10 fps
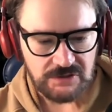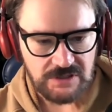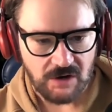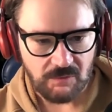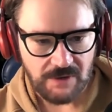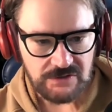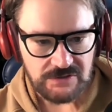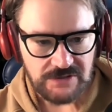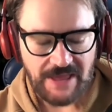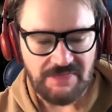the young
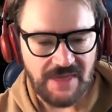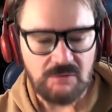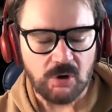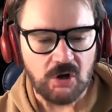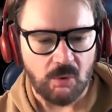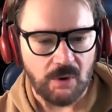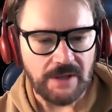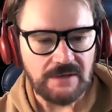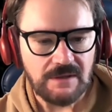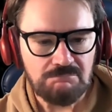wrestlers, and they were
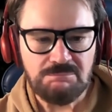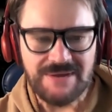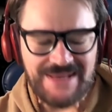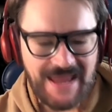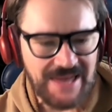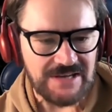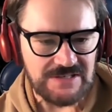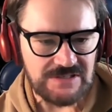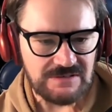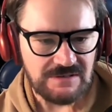going
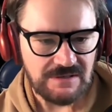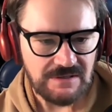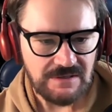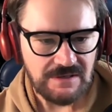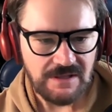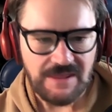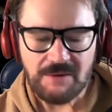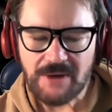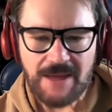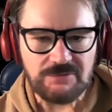bananas. They
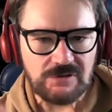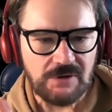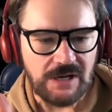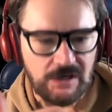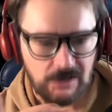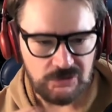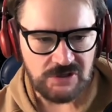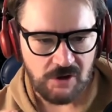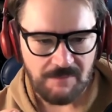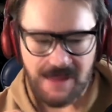were absolutely losing
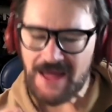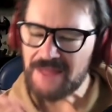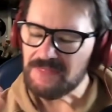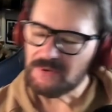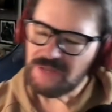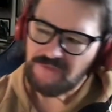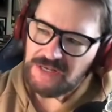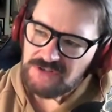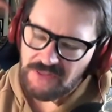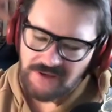their mind. They were giving
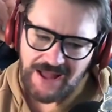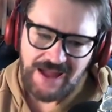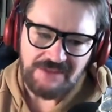each other high